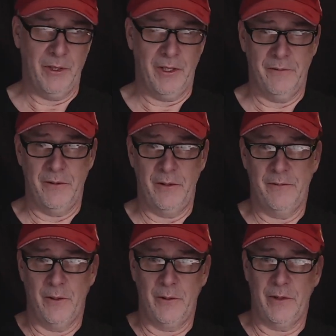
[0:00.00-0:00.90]
it all for you
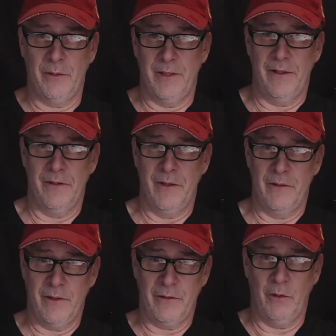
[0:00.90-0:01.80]
folks out there that are
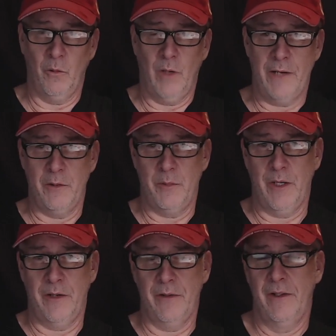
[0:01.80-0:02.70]
interested in watch
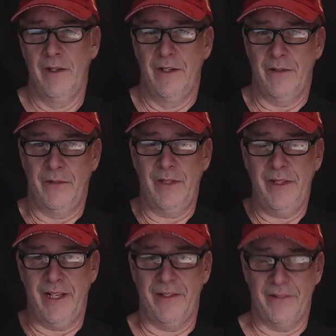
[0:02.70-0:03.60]
repair to, to see
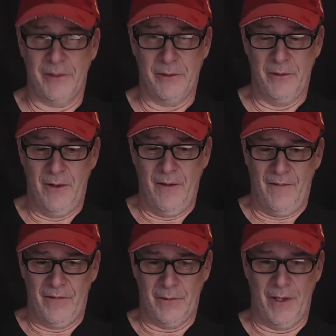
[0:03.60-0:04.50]
that. So,
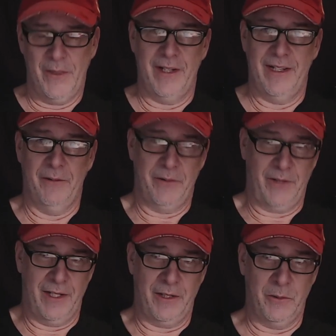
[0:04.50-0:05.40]
so I thought that was
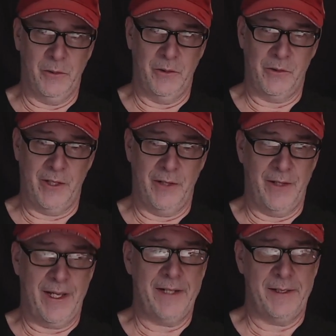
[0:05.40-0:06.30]
kind of cool to share
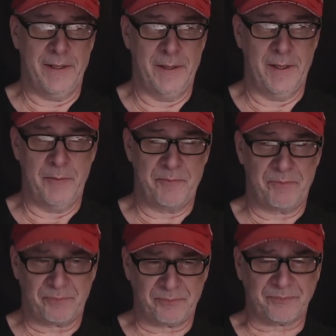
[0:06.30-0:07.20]
that. And um,
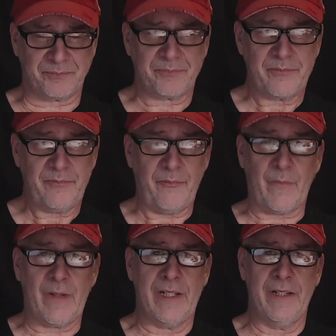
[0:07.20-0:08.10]

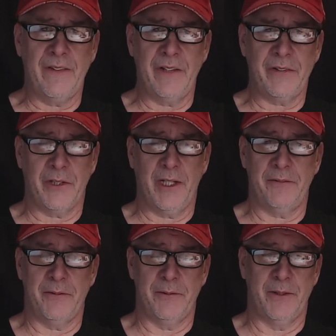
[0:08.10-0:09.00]
and thanks a lot
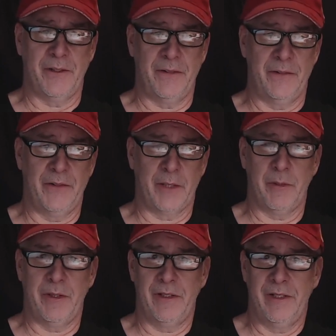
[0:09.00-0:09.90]
for uh, the
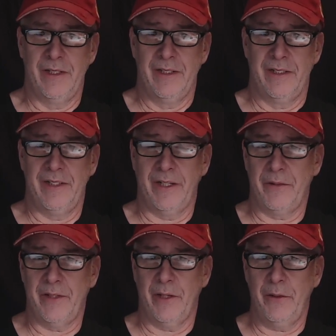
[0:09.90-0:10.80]
gentleman down
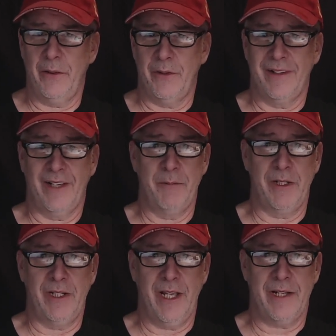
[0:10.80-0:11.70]
south. I'm
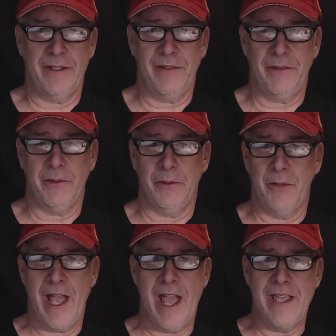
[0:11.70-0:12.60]
in Canada,
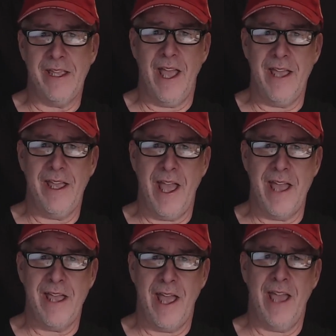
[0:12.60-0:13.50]
so A A
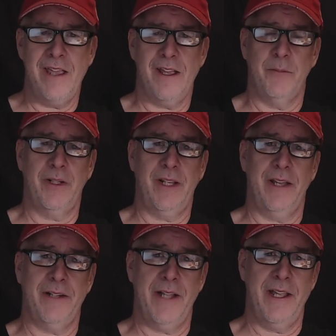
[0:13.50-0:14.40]
A A. I'm in
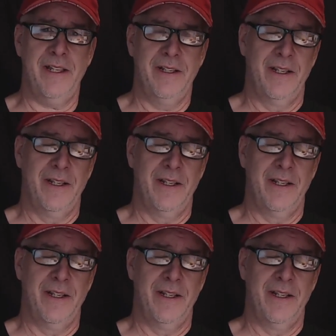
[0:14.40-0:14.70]
Canada A.